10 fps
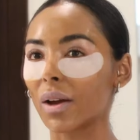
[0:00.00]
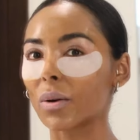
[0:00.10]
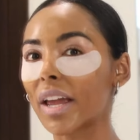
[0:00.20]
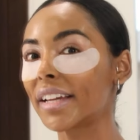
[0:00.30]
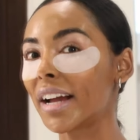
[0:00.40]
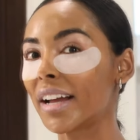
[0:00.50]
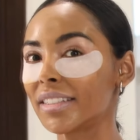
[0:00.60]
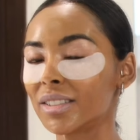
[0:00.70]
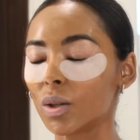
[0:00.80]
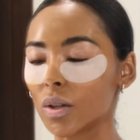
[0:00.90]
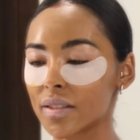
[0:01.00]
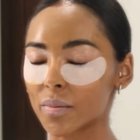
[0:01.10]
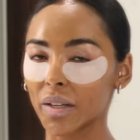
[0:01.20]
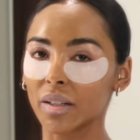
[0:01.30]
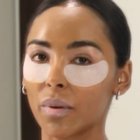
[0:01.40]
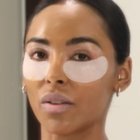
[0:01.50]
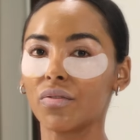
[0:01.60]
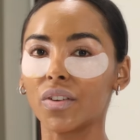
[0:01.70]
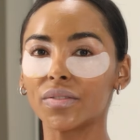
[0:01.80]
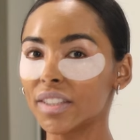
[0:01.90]
Okay guys, so it's been about
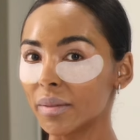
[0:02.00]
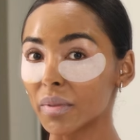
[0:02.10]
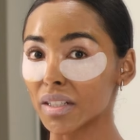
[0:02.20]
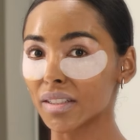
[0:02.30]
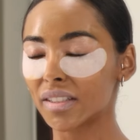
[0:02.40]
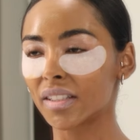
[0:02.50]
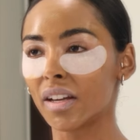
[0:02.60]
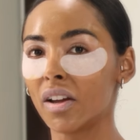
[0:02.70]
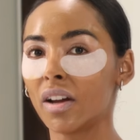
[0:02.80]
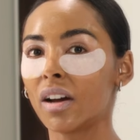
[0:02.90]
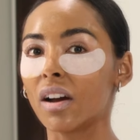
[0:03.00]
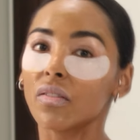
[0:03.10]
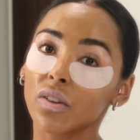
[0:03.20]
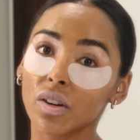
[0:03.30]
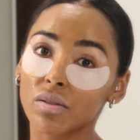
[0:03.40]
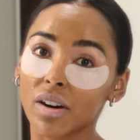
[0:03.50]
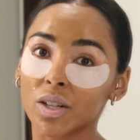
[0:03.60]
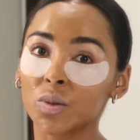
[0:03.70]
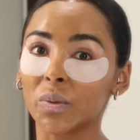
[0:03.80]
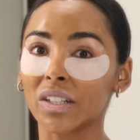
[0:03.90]
15 minutes. I've got to
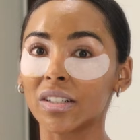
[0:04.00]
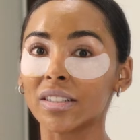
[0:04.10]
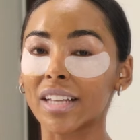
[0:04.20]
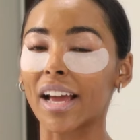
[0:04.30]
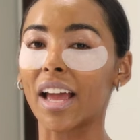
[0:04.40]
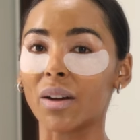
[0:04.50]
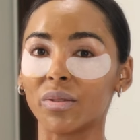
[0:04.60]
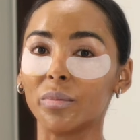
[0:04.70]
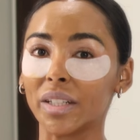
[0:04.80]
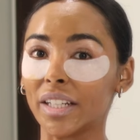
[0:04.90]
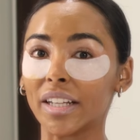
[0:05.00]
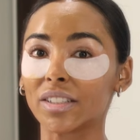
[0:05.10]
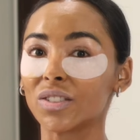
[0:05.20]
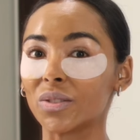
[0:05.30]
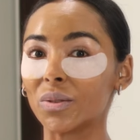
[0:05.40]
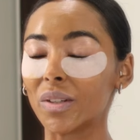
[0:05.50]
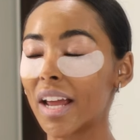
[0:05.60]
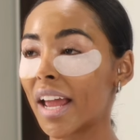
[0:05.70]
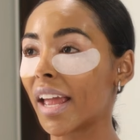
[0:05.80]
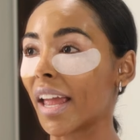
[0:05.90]
rush because I have a meeting soon.
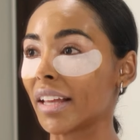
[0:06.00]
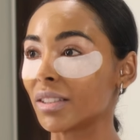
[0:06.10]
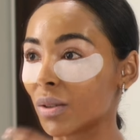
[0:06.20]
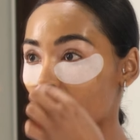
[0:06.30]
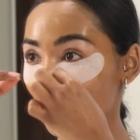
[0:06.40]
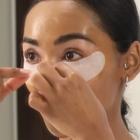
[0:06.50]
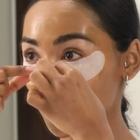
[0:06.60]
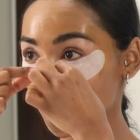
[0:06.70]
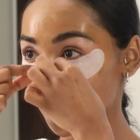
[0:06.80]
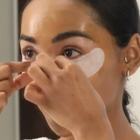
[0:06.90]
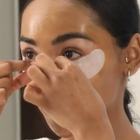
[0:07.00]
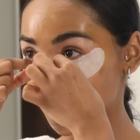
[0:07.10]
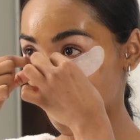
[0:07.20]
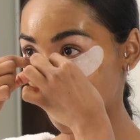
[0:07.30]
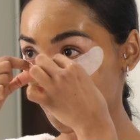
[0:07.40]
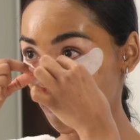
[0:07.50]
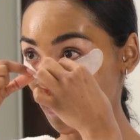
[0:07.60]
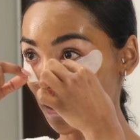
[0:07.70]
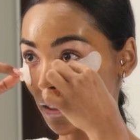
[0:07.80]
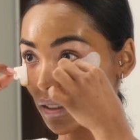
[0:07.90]
And so I'm just going to take
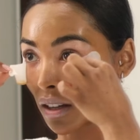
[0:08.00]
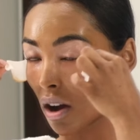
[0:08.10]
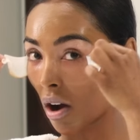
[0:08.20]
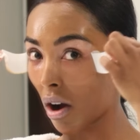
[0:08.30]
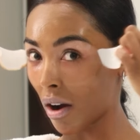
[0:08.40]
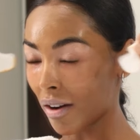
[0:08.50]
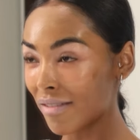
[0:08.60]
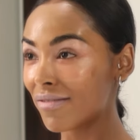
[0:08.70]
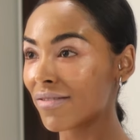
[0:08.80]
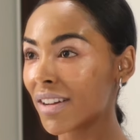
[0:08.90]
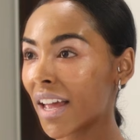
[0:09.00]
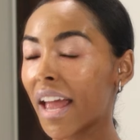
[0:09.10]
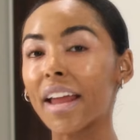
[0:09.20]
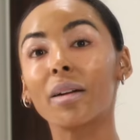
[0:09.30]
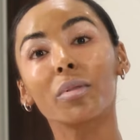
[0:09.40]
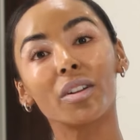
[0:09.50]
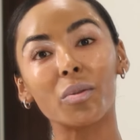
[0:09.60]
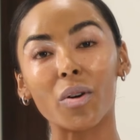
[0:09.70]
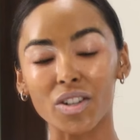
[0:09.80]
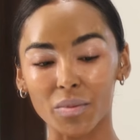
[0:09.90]
these off and I'm going
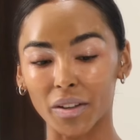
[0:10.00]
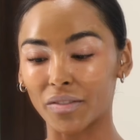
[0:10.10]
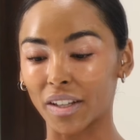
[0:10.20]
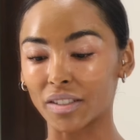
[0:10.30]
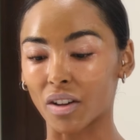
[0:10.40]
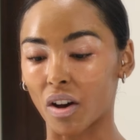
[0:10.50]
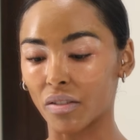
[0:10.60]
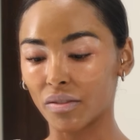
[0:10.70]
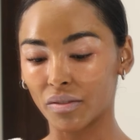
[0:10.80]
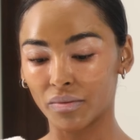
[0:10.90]
to wash my face off.